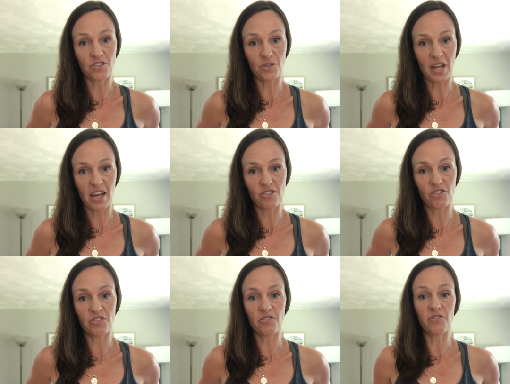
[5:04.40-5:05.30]
to 2 days,
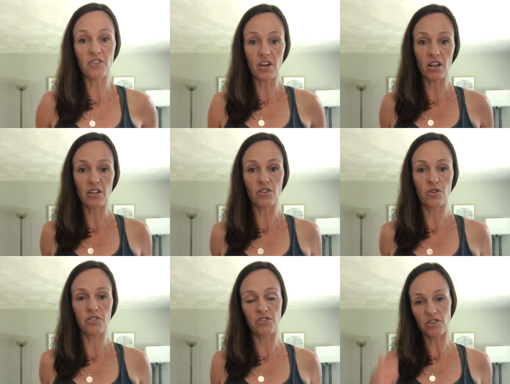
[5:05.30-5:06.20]
just to feel and
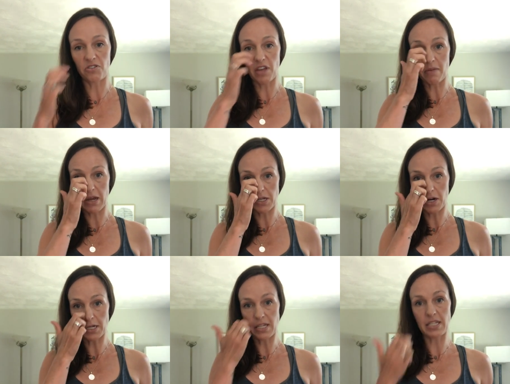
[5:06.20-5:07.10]
notice your skin, make
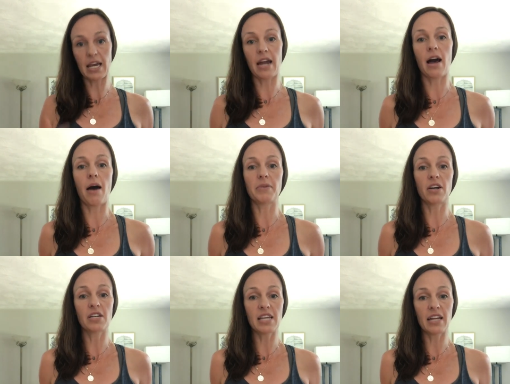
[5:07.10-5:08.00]
sure it doesn't get
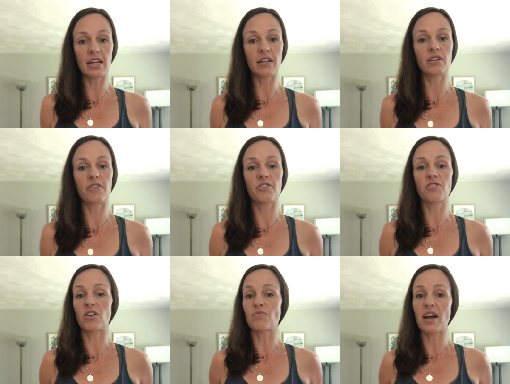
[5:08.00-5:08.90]
irritated. If there's
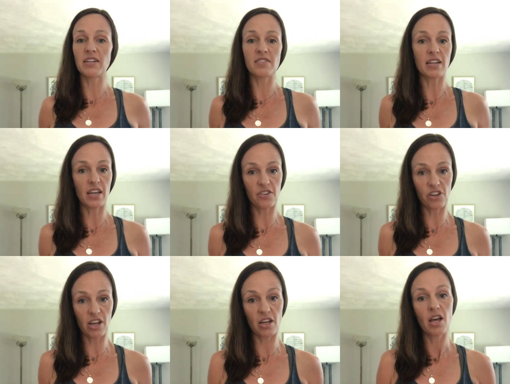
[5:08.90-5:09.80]
any redness, any
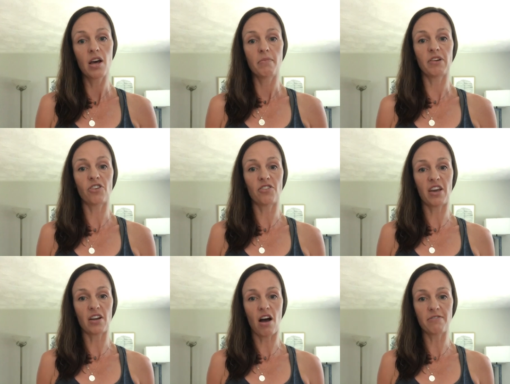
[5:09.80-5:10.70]
itching, make sure to
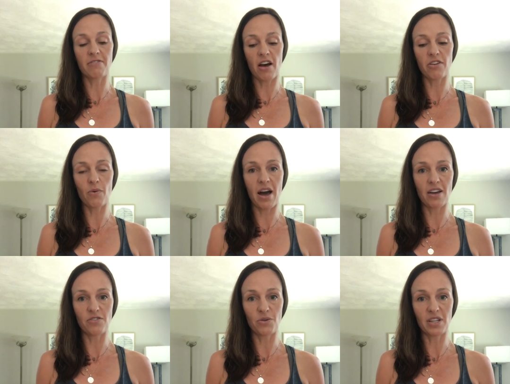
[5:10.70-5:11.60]
take it off.
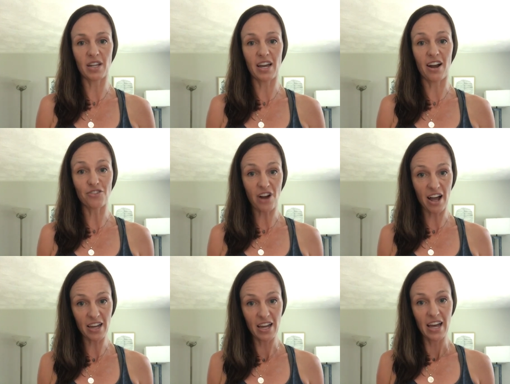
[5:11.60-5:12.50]
Otherwise, you can let it air
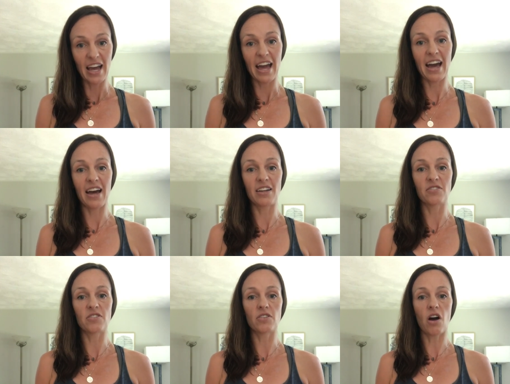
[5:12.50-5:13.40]
dry.
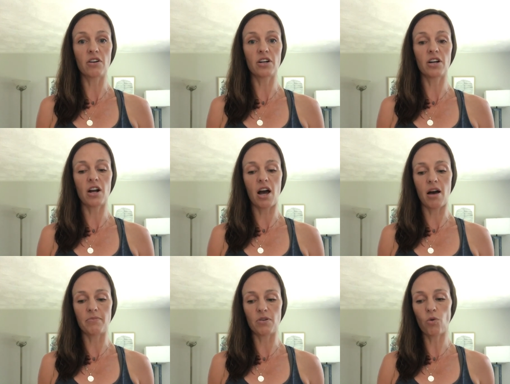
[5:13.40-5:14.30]
And the longer,
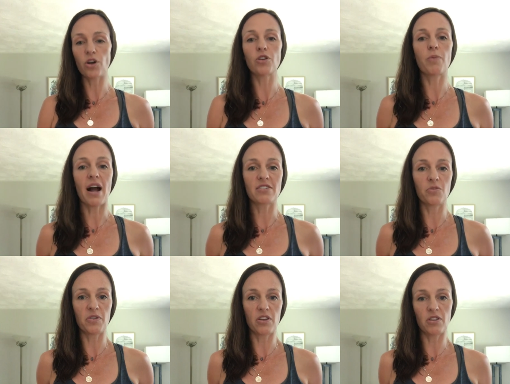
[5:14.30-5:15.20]
the more you practice
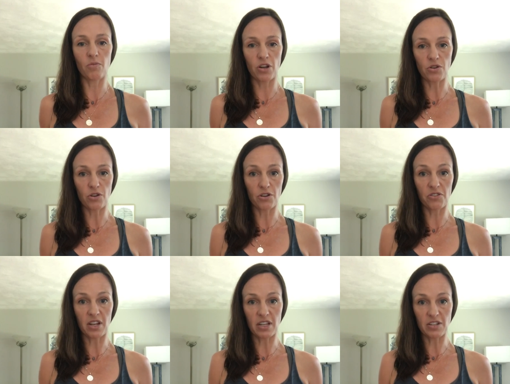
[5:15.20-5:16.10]
with it, the more you know your
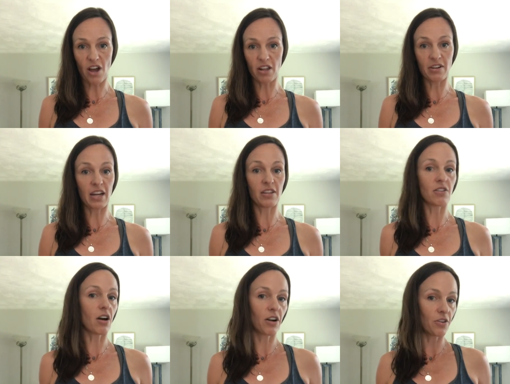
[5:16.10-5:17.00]
skin can tolerate it, the
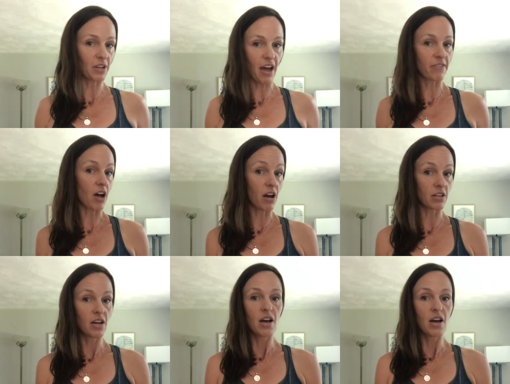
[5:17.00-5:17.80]
longer you can have it on.